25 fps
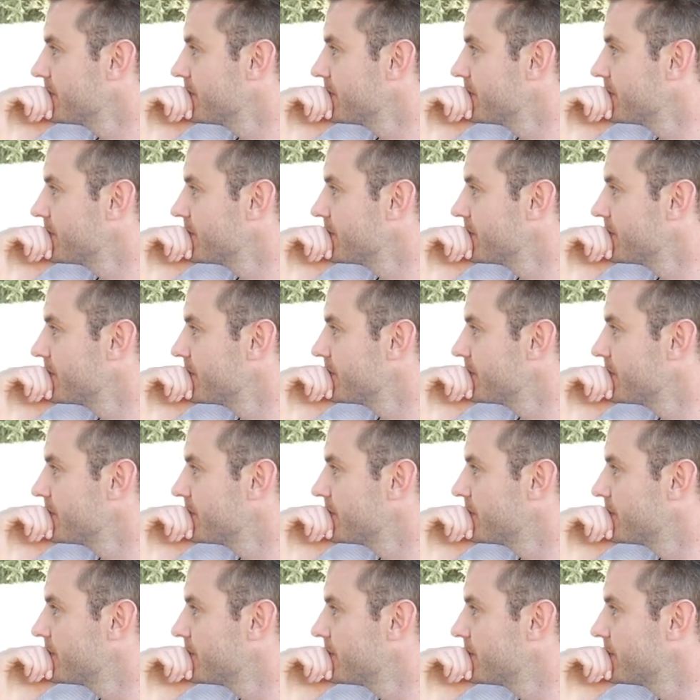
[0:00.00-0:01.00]

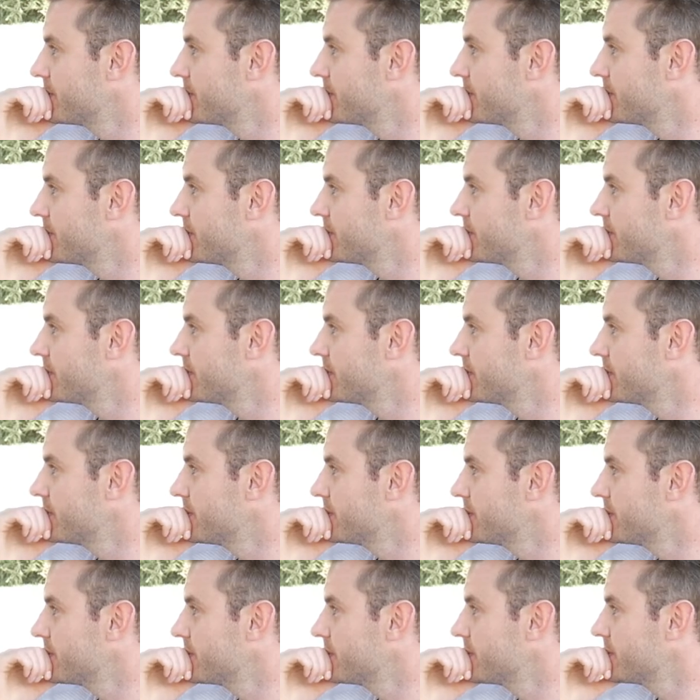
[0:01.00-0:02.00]

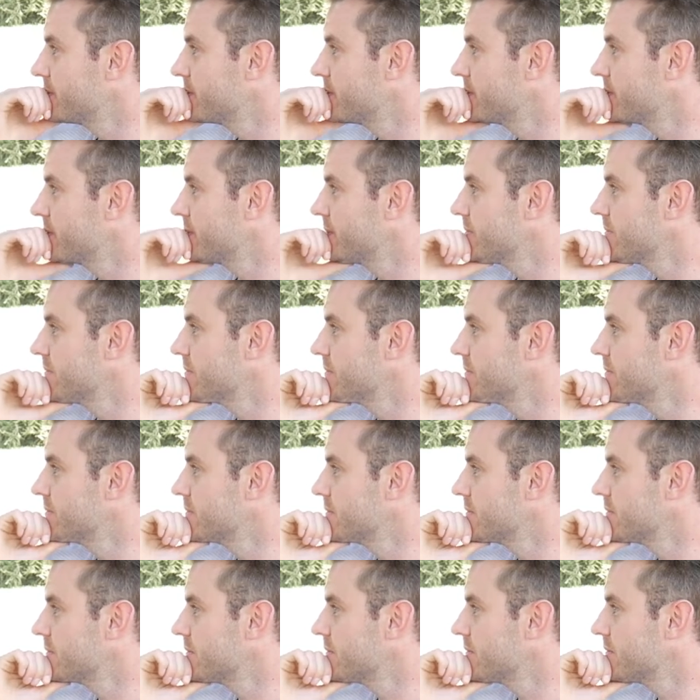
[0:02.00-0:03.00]

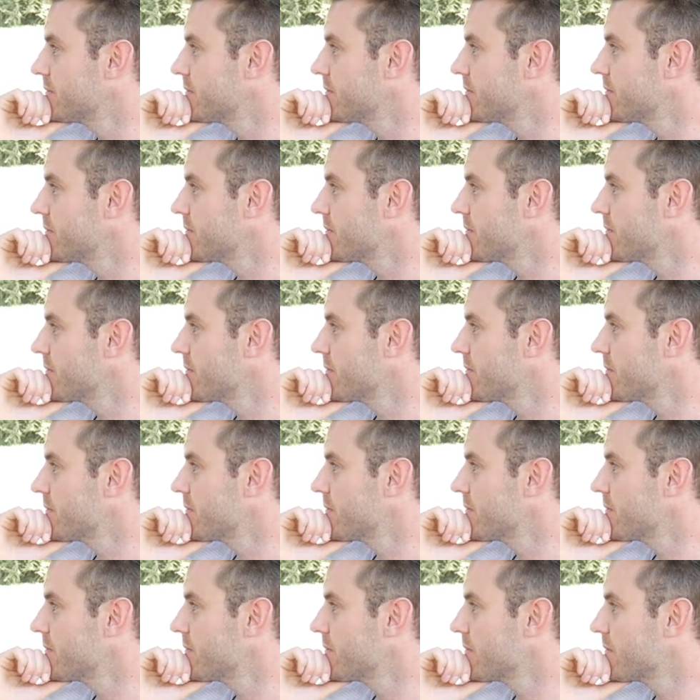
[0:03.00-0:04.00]

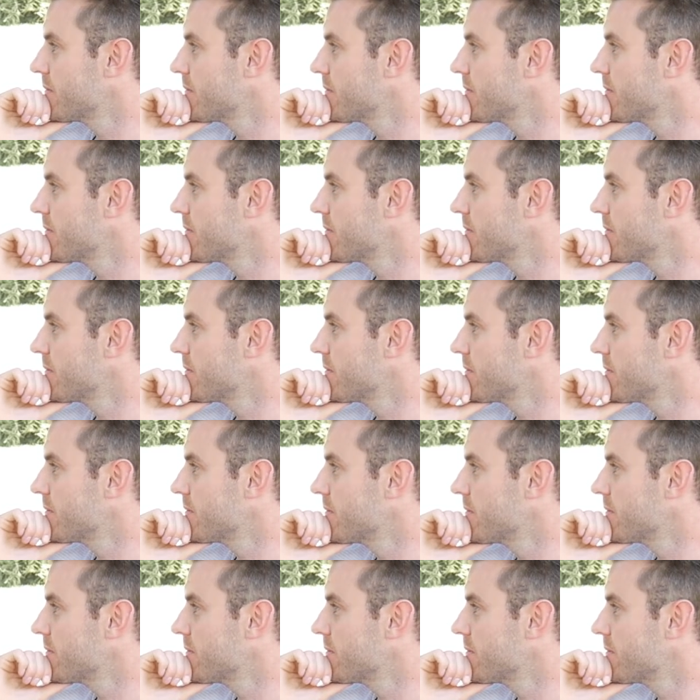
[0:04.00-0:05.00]

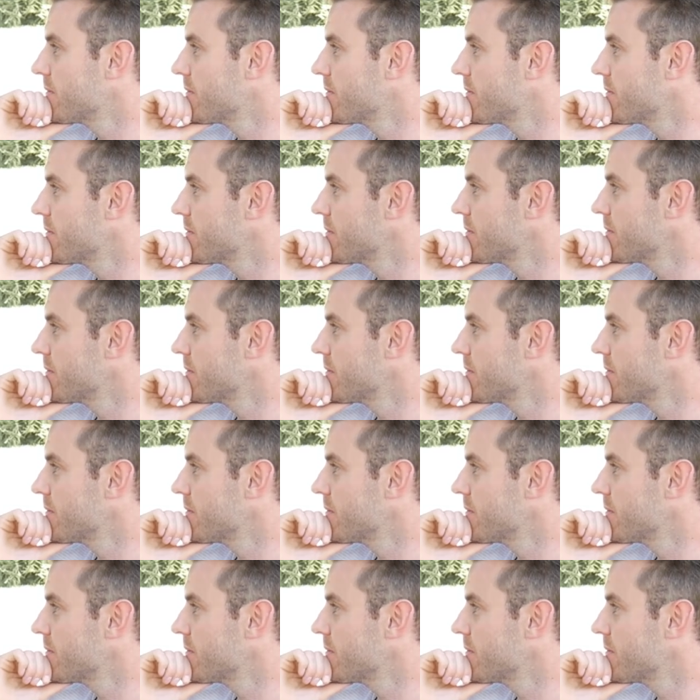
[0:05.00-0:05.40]
This person isn't speaking.